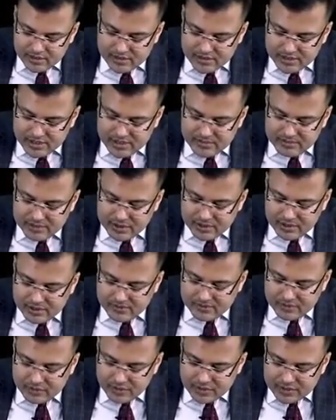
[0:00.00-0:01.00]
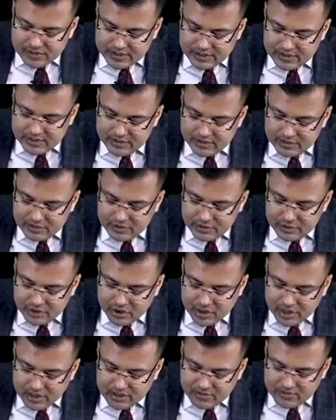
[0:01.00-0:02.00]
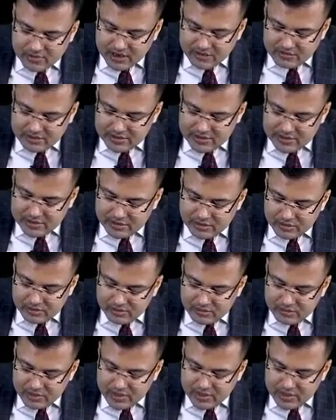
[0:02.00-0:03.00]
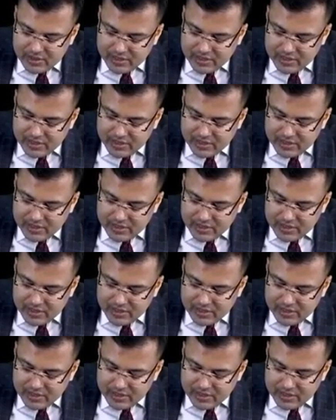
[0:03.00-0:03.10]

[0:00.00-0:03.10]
Treatment of choice in short bowel syndrome.